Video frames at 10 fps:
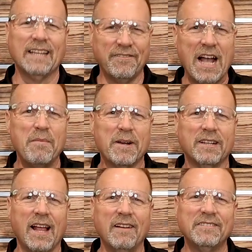I've got my
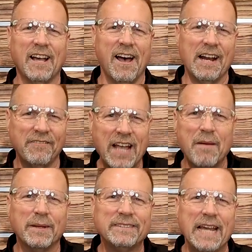gloves on. I've
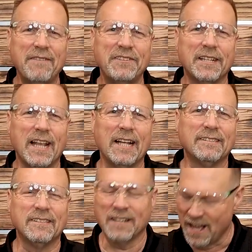got my safety
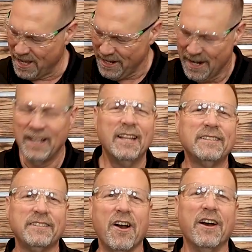glasses on.
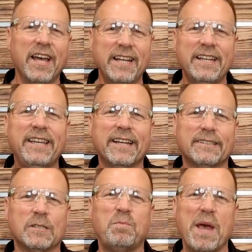Let's go ahead and kick
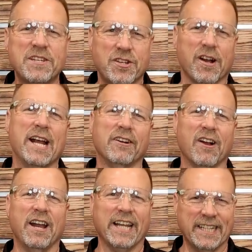this bench grinder
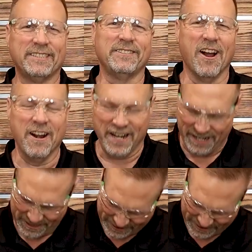on and get started.